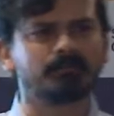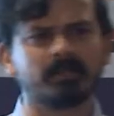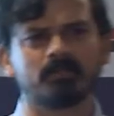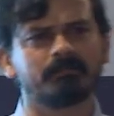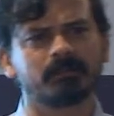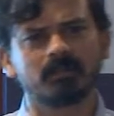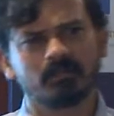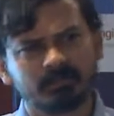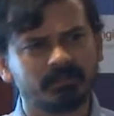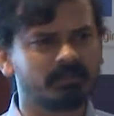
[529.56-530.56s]
aspect of it, the
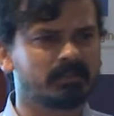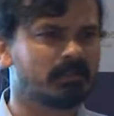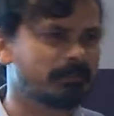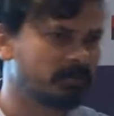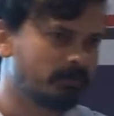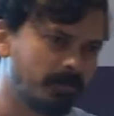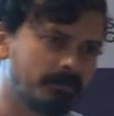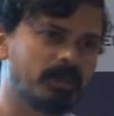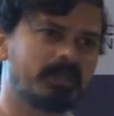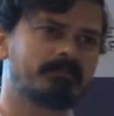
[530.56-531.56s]
logistics aspect, the
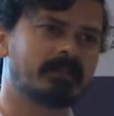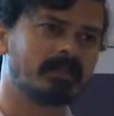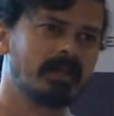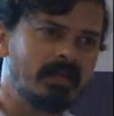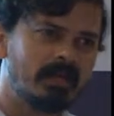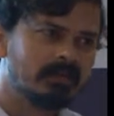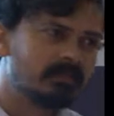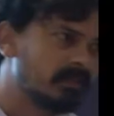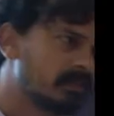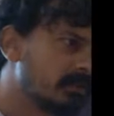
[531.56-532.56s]
people aspects,
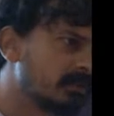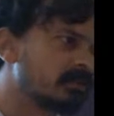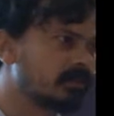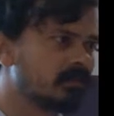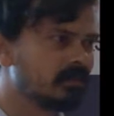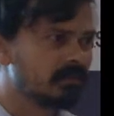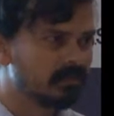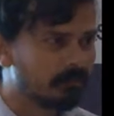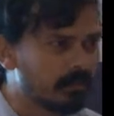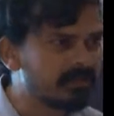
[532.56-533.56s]
the, uh, the
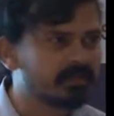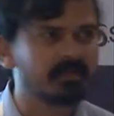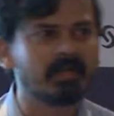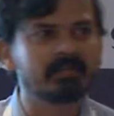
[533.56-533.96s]
supply chain